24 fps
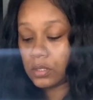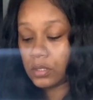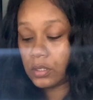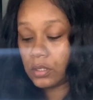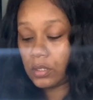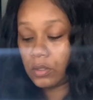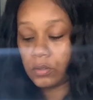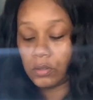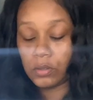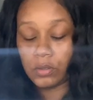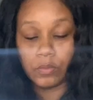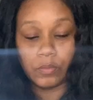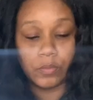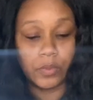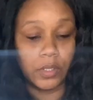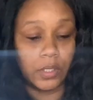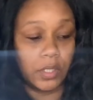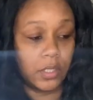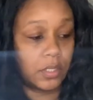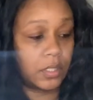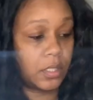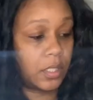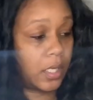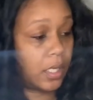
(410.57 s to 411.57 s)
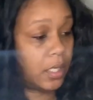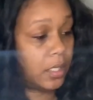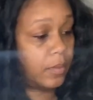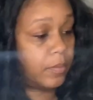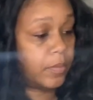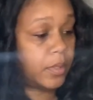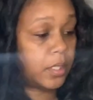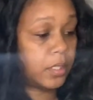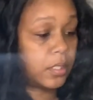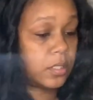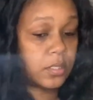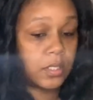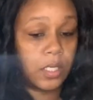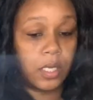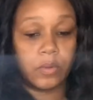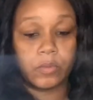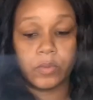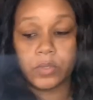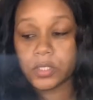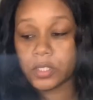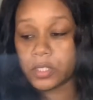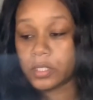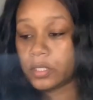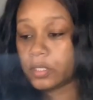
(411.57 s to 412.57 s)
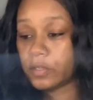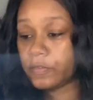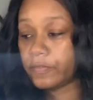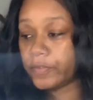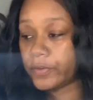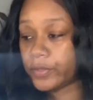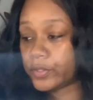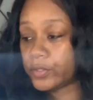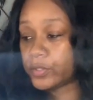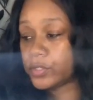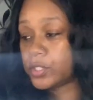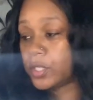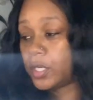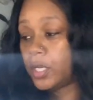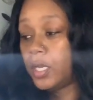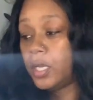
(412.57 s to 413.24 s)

Hold on, we'll get to that in a minute, because that wasn't here first.